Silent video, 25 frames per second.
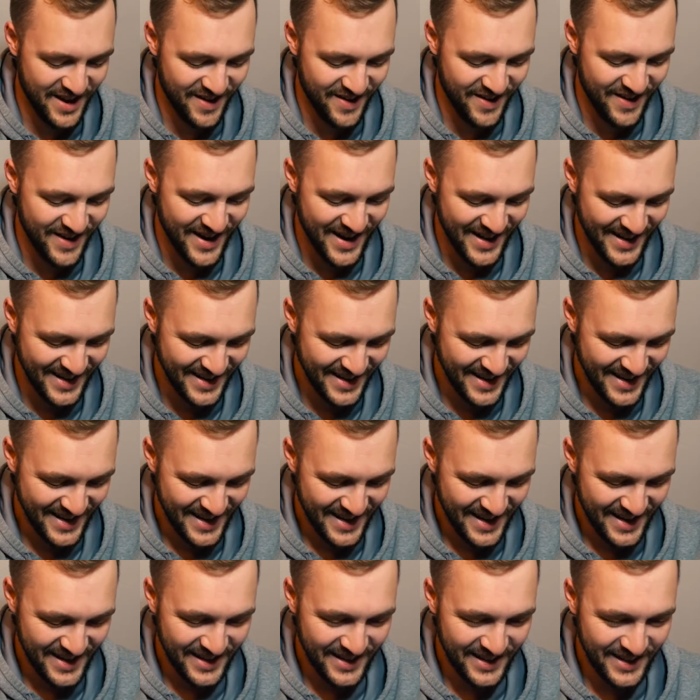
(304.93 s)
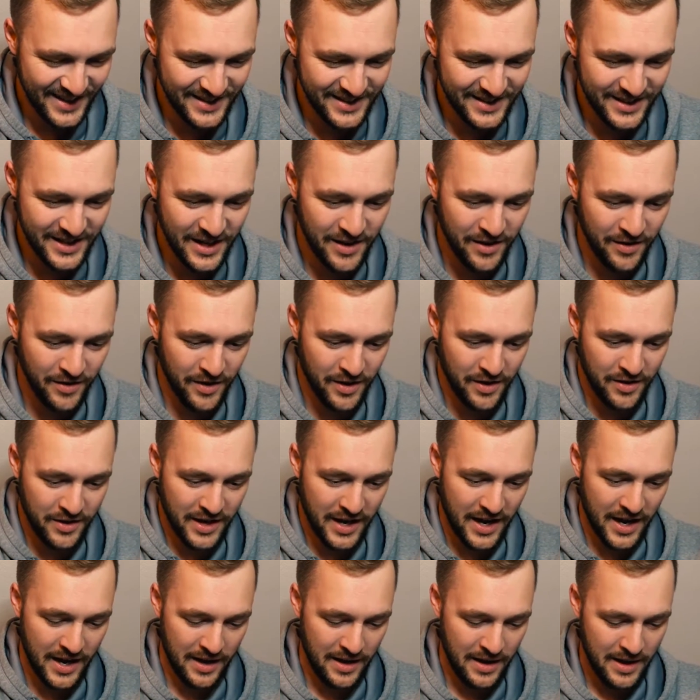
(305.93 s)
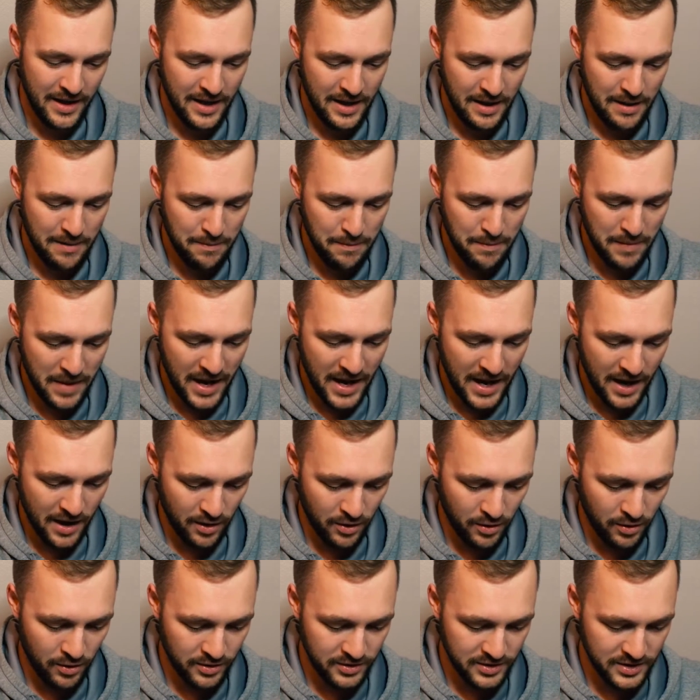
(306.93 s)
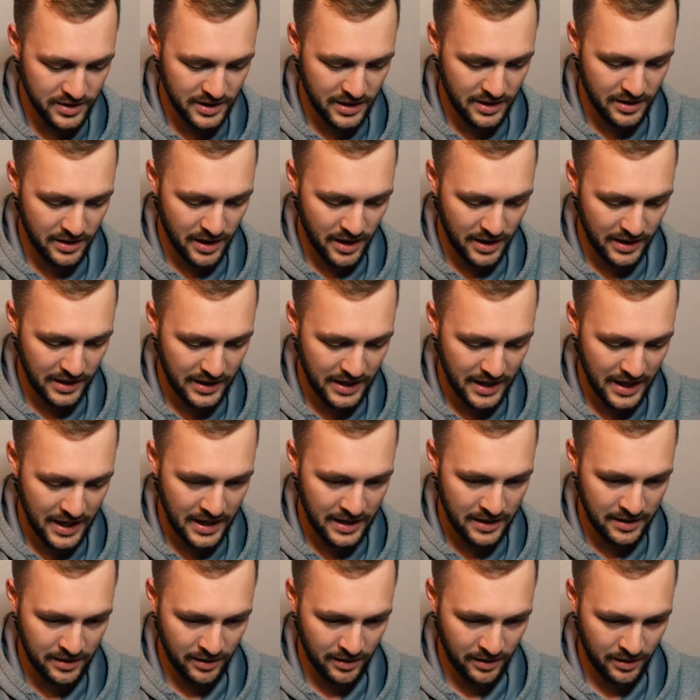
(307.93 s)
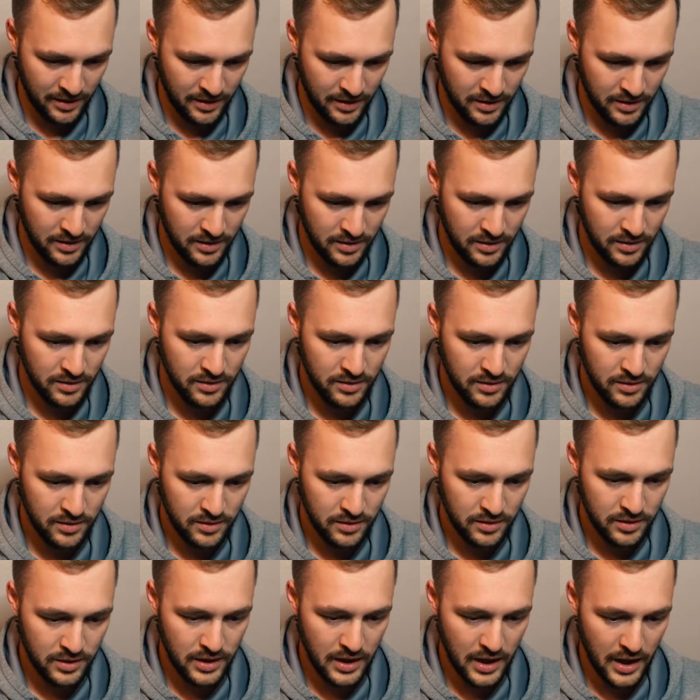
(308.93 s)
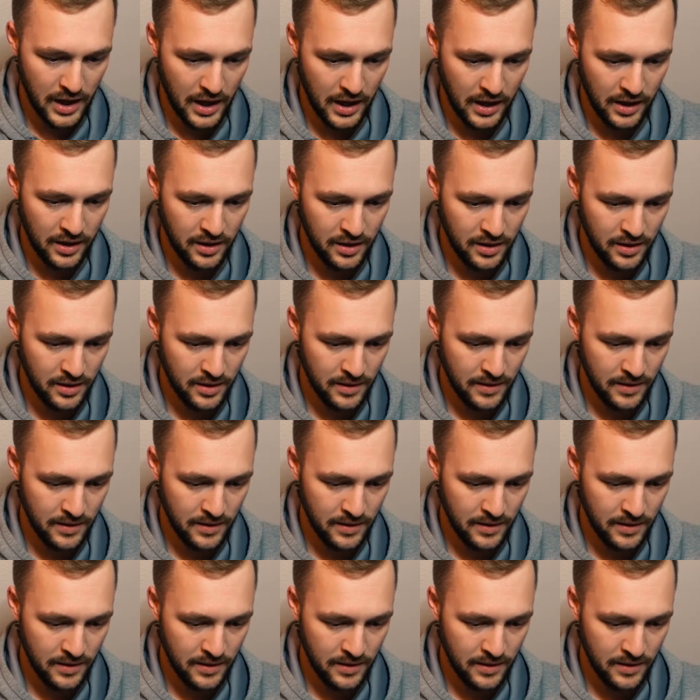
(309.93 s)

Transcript: All right, let's go. Okay, Matt Olson again. Okay.